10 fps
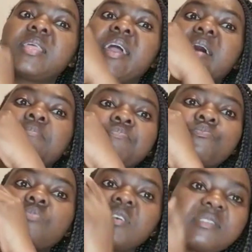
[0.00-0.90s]
their
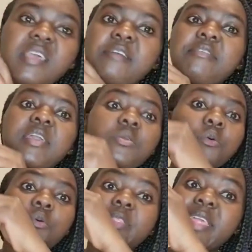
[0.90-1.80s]
7
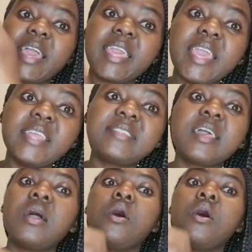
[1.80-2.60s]
or their 8